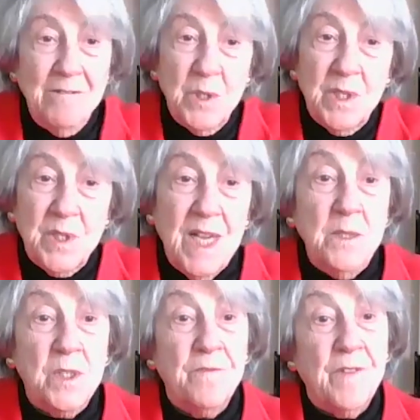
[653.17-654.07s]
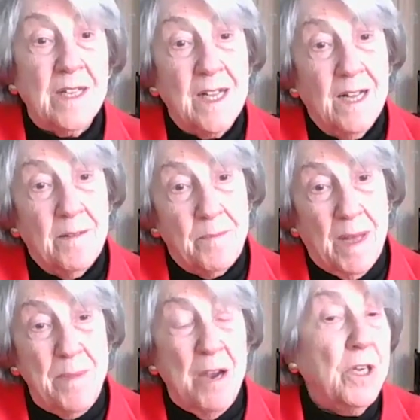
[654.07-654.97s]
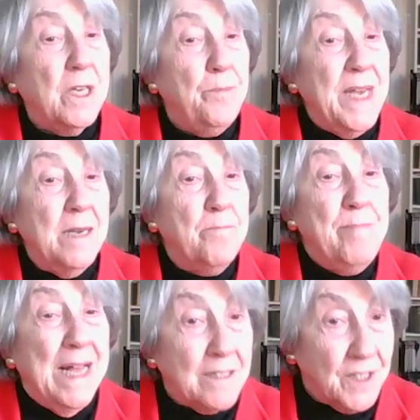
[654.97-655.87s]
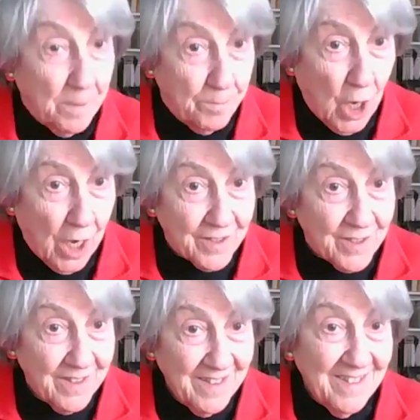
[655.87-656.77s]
And there's a sense of America being a melting pot.